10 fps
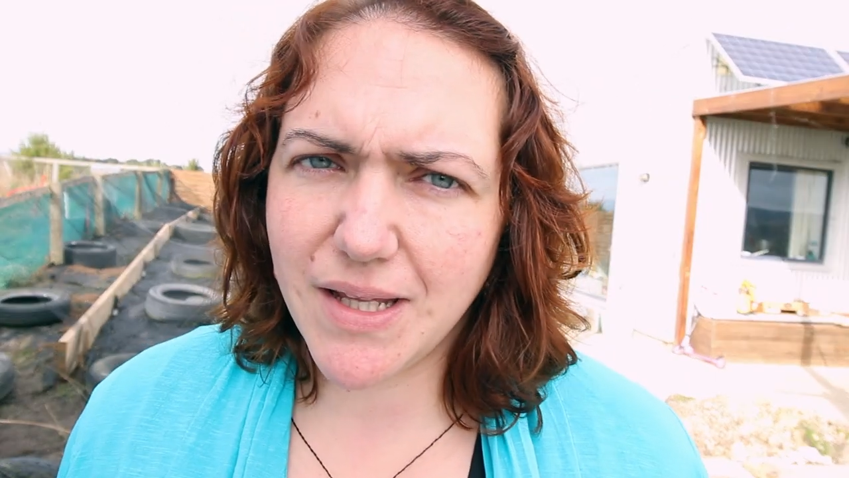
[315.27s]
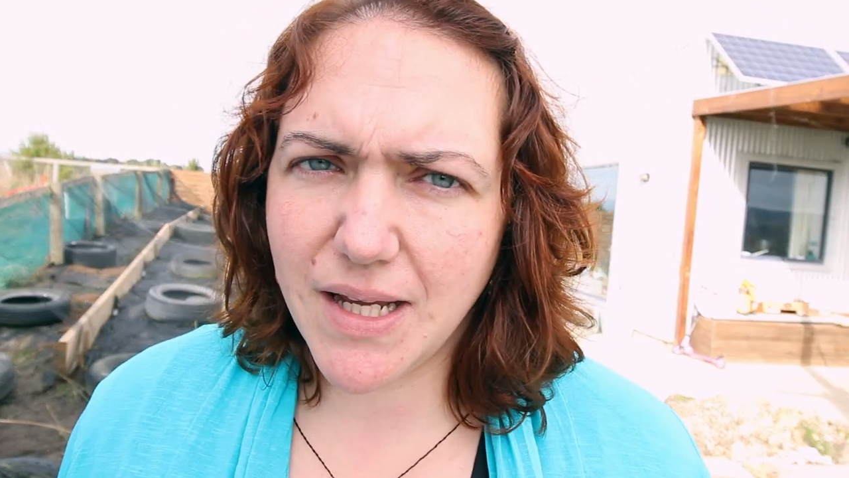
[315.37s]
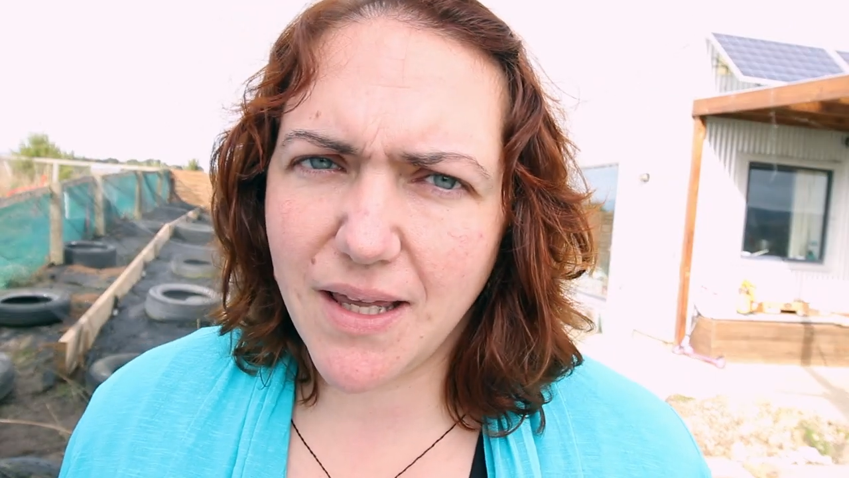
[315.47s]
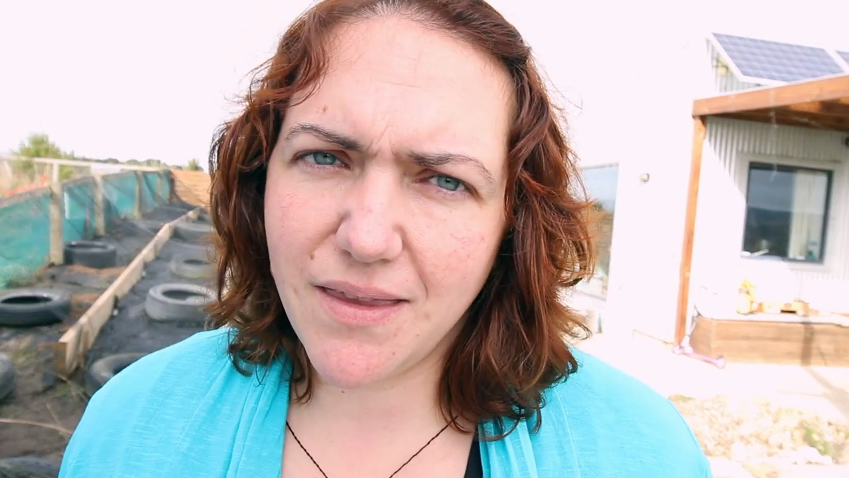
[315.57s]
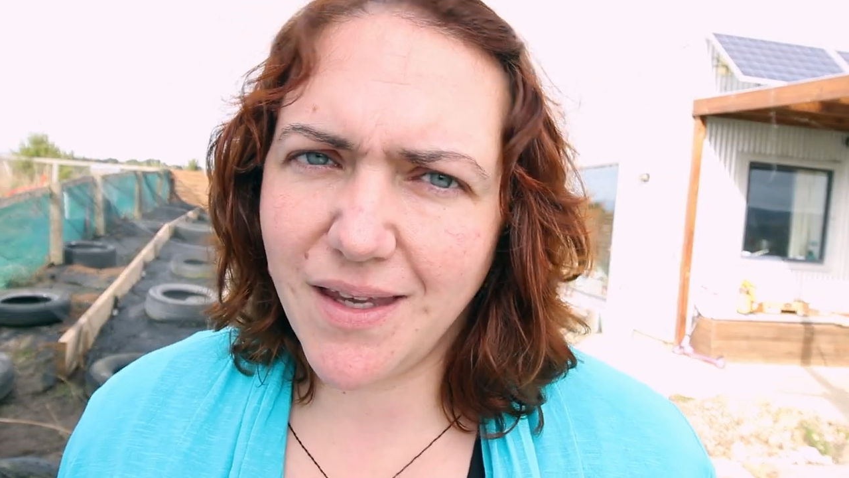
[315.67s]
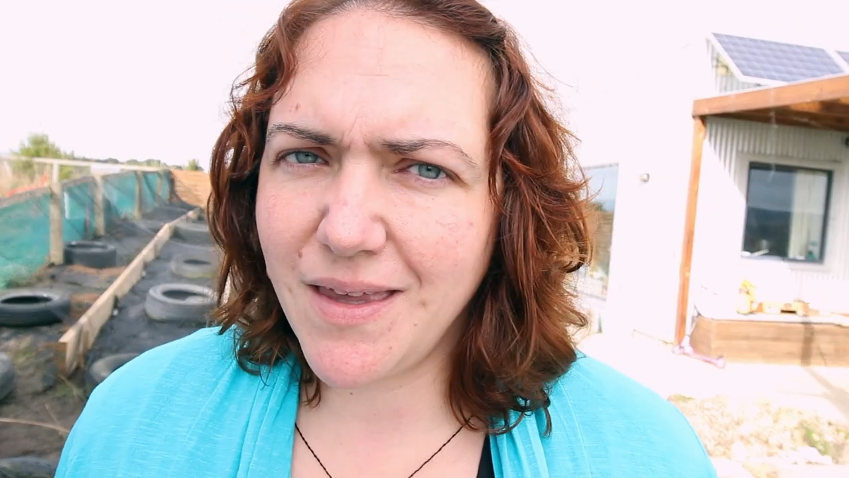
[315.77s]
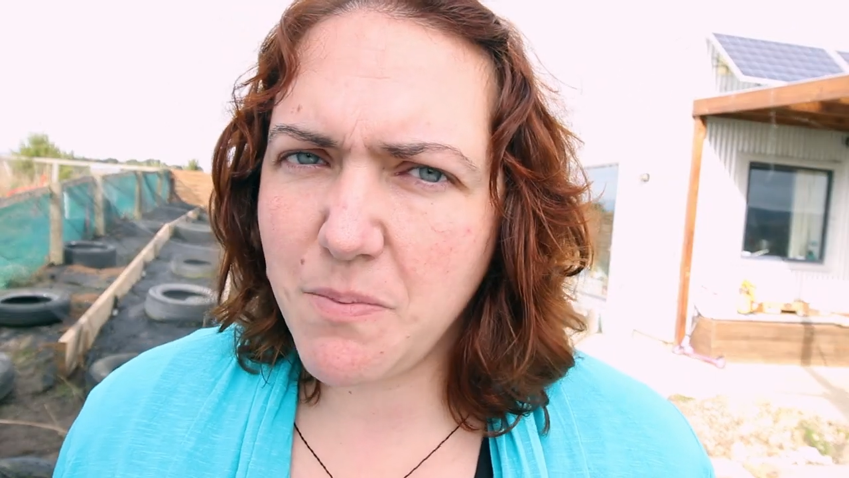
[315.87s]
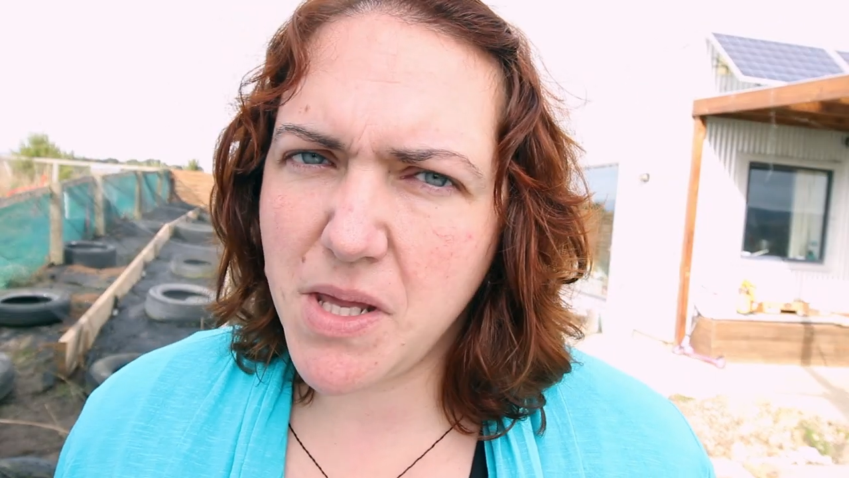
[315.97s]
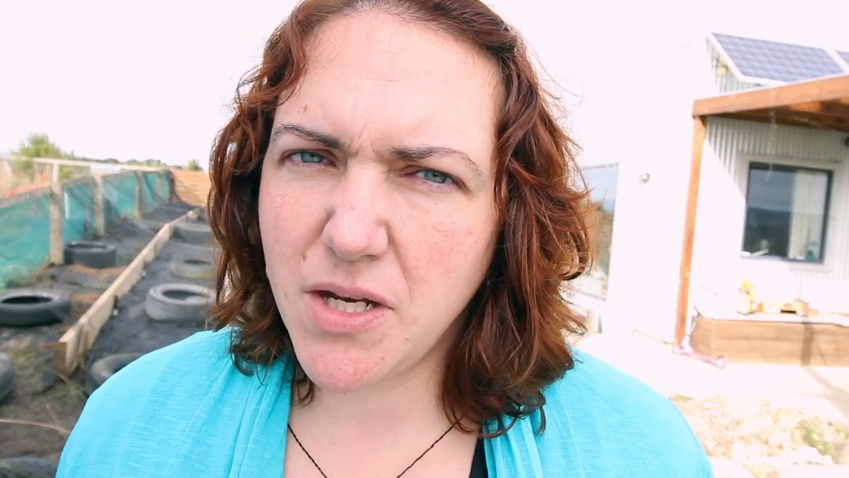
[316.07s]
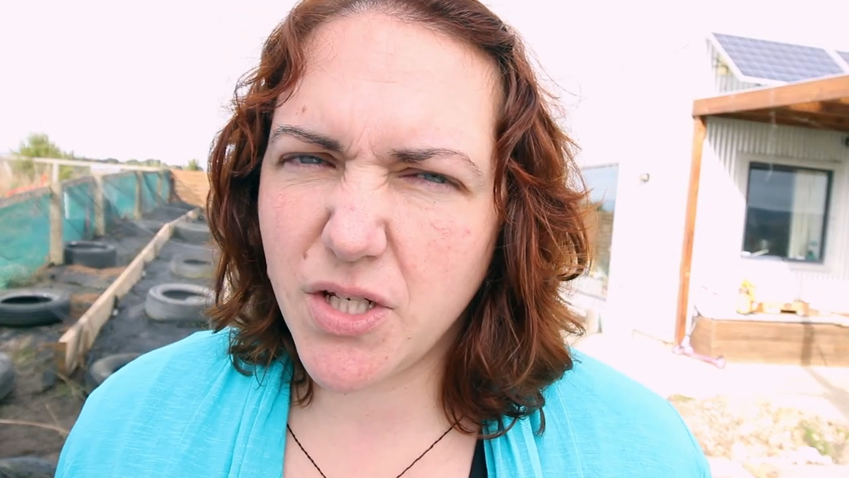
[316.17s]
that are in there. They
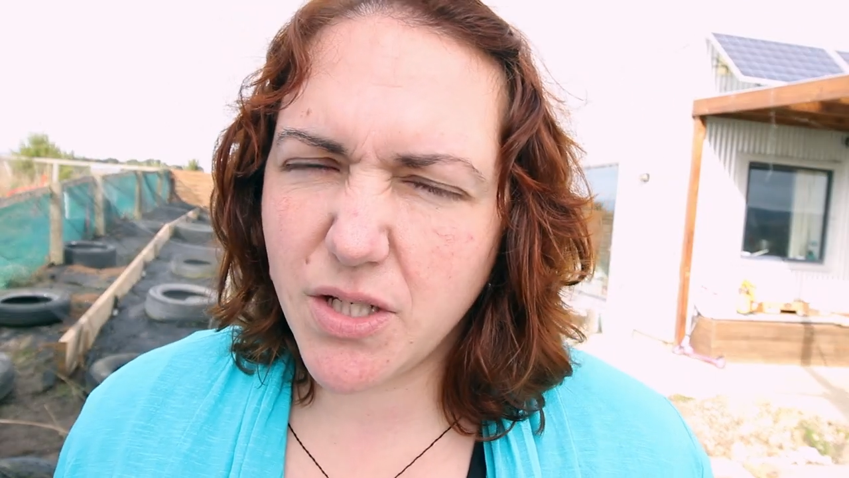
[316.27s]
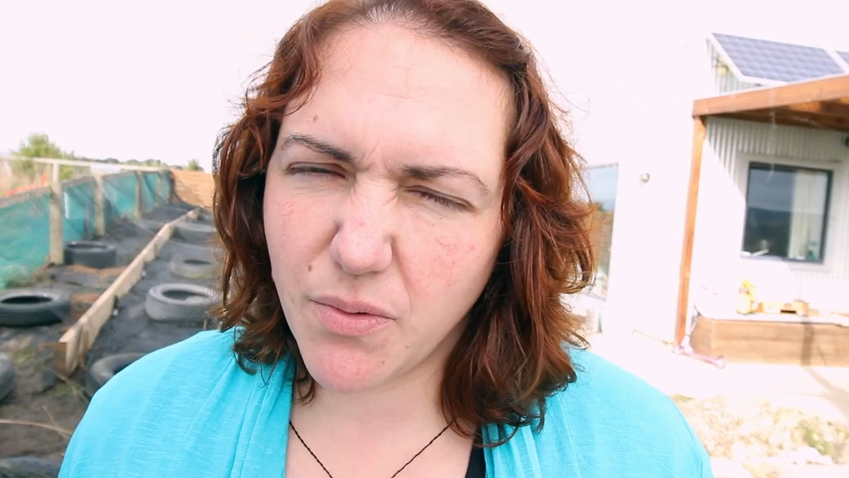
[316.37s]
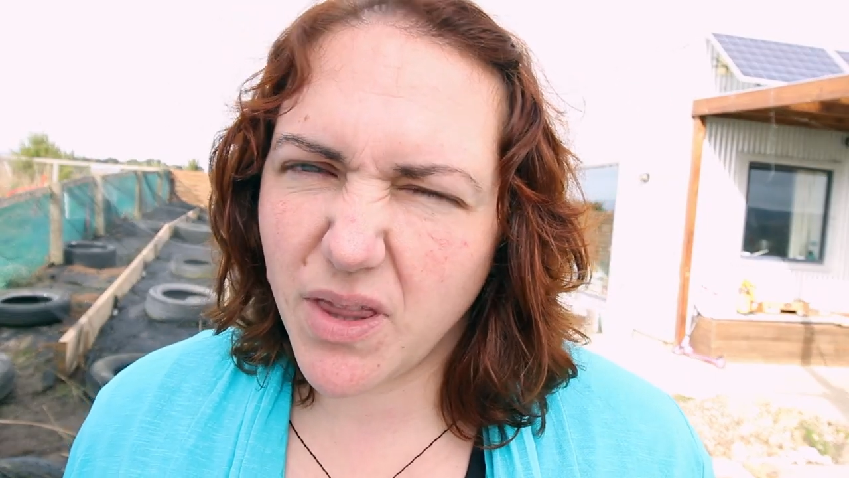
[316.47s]
manage to,